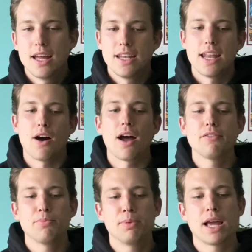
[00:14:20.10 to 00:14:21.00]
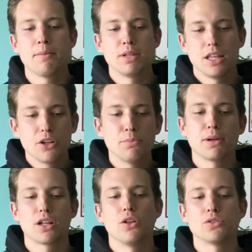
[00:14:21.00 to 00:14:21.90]
Now, I've become a little bit
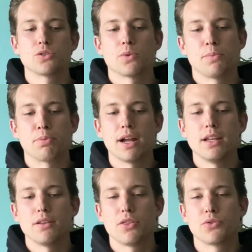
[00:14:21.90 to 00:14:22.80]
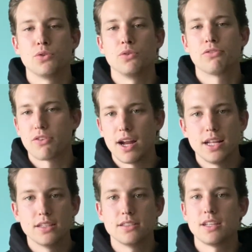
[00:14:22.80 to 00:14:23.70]
closer with Brent through
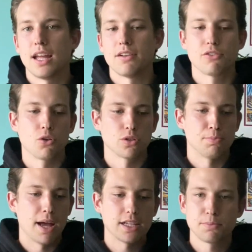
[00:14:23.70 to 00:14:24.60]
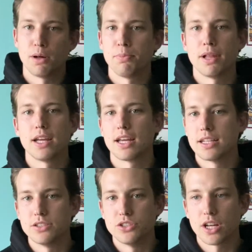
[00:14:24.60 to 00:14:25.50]
friends and of course basketball, playing
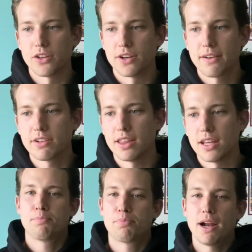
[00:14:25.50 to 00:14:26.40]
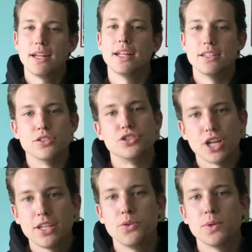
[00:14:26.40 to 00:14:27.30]
against each other and everything. Brent is
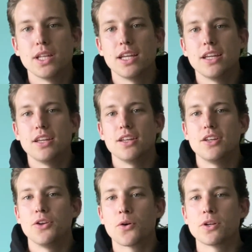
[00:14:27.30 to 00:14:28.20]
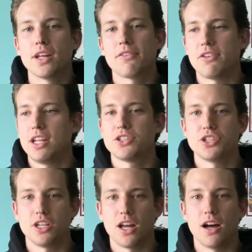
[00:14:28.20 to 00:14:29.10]
genuinely your
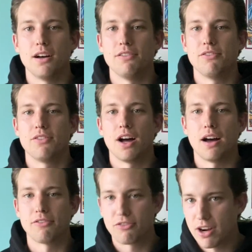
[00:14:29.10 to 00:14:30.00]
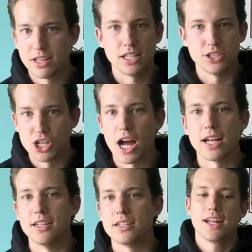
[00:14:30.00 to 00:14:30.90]
definition of a friendly
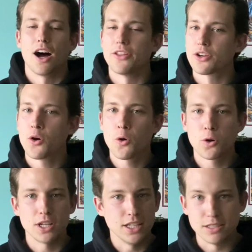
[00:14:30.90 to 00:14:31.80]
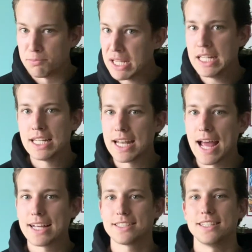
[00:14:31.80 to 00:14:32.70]
giant. On the court, he's mean and
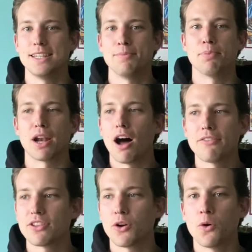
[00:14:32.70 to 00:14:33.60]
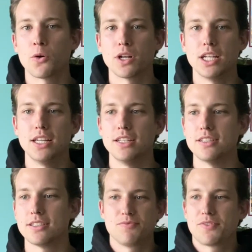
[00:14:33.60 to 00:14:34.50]
nasty, but off the court,
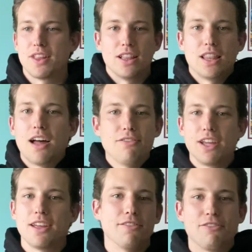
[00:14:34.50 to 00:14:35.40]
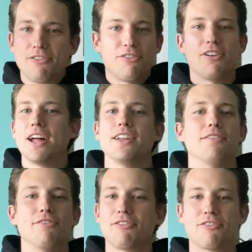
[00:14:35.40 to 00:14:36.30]
he's loving and fun
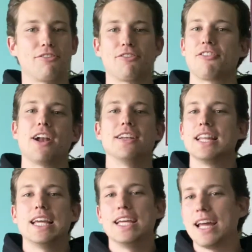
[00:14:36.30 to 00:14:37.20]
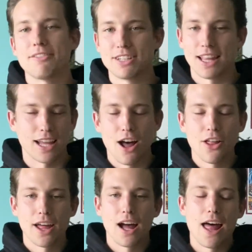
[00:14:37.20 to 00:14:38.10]
and friendly, everything, like all
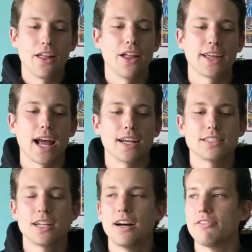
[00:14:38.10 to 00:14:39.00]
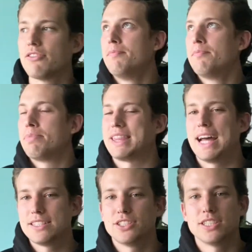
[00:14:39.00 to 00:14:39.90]
that kind of stuff. But
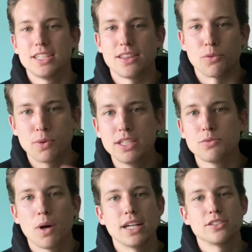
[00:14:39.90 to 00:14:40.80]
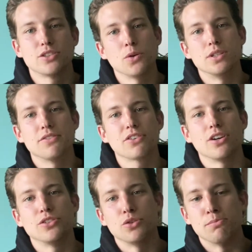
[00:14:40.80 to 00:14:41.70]
that's just it. The reason why it's so
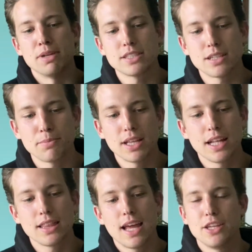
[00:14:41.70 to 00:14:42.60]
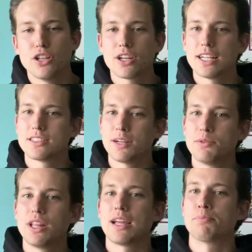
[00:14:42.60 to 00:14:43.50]
difficult to admit something like that, you look at
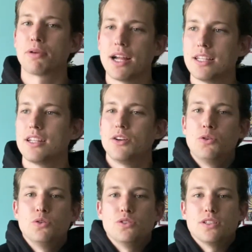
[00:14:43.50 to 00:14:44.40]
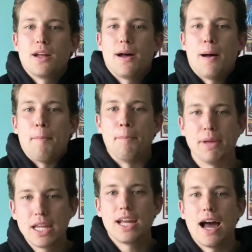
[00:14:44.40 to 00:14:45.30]
someone like Brent, who's a
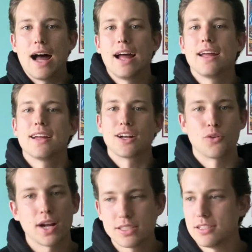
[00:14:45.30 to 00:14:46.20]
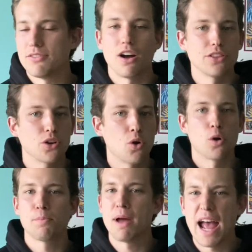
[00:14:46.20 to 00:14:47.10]
big guy, aggressive, on the
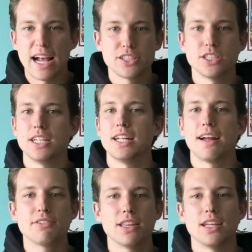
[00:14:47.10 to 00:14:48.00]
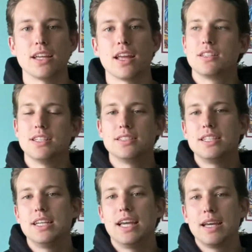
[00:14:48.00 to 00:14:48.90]
court, passionate, everything, to
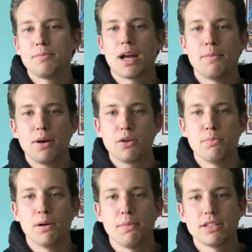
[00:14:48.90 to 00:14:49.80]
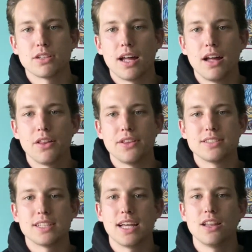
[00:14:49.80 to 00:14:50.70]
see him come out about mental health and
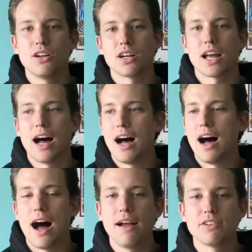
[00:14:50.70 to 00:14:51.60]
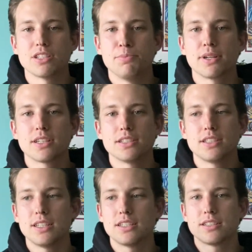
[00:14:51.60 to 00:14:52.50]
say, look, I've experienced
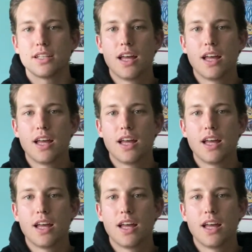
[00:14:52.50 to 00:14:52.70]
this.